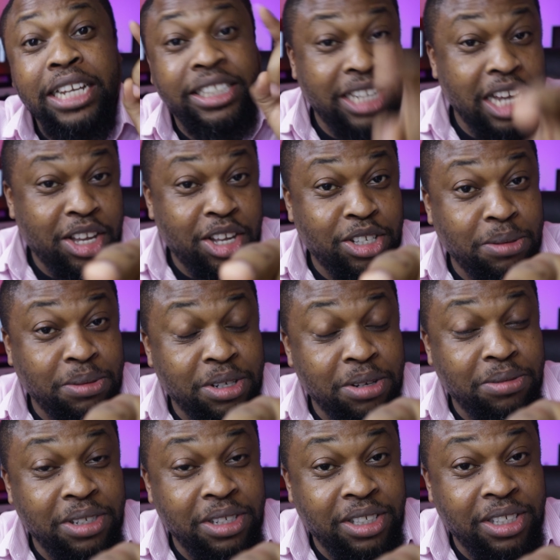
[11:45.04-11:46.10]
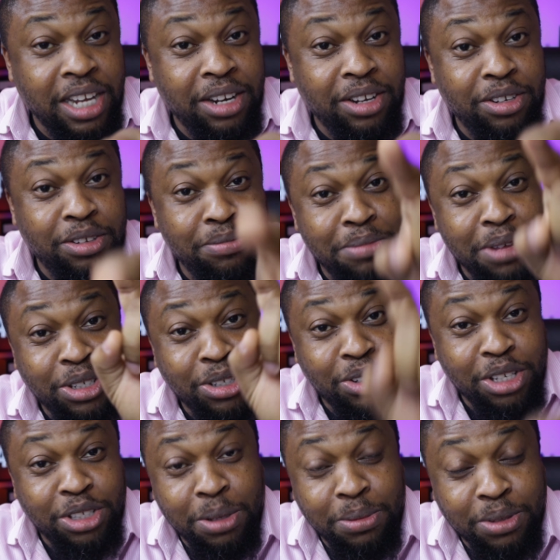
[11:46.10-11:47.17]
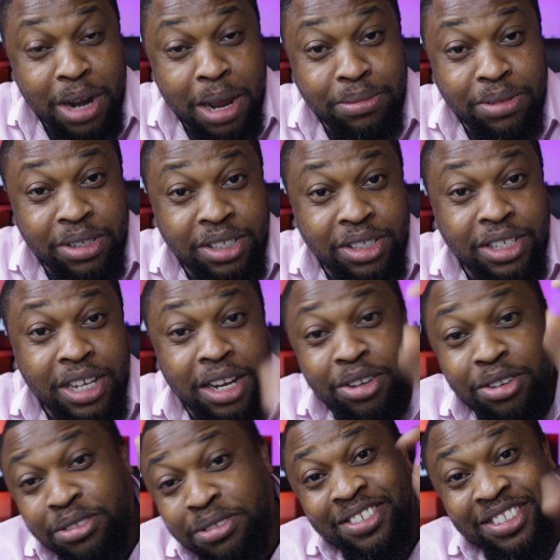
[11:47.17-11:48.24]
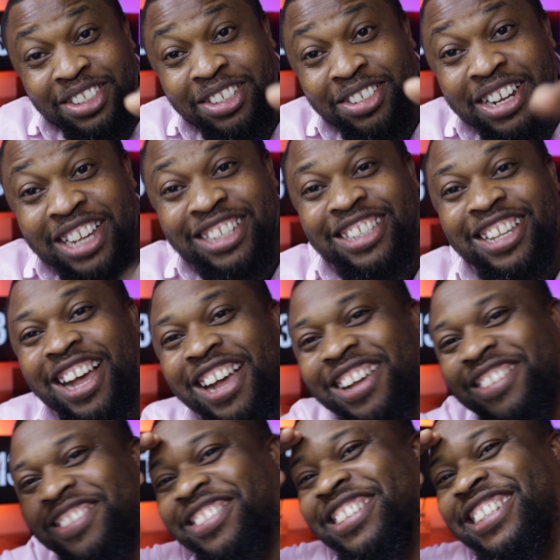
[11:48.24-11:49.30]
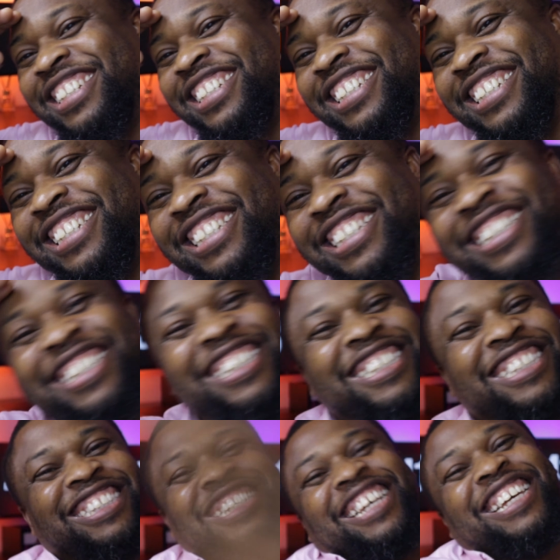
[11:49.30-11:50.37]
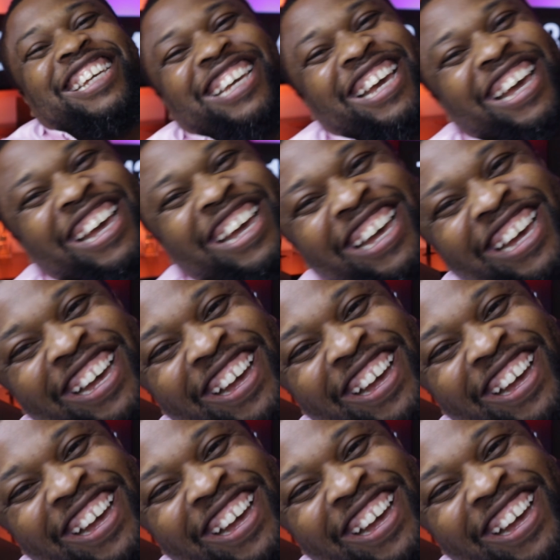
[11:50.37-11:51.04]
Check your subscription to this channel. Make sure you're subscribed to this channel. Until next time, take care.